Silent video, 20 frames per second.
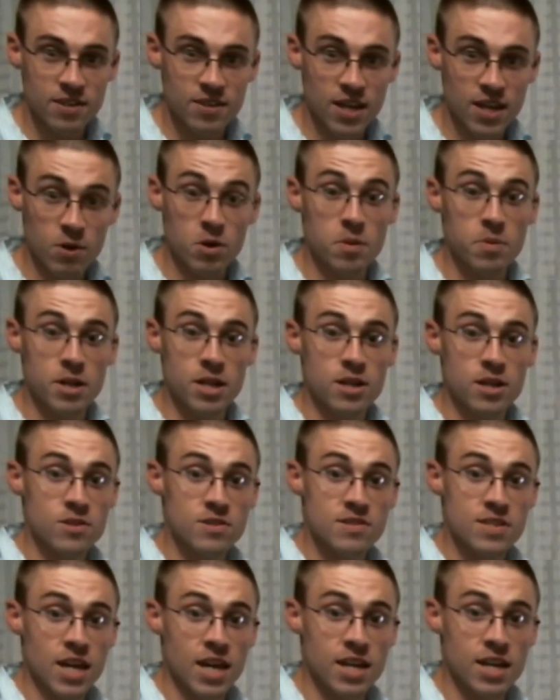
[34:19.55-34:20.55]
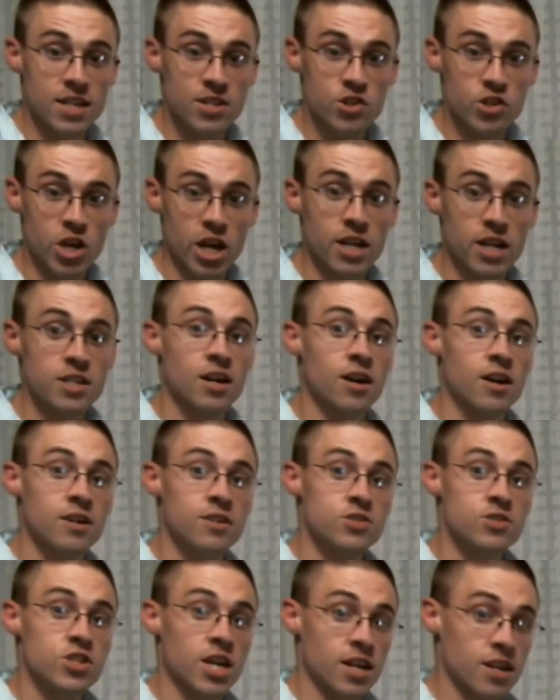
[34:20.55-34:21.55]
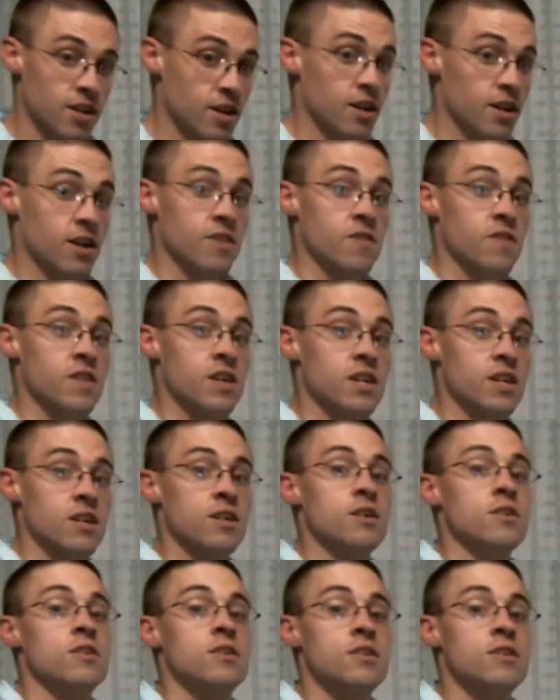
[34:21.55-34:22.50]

That would have been a good sanity check on the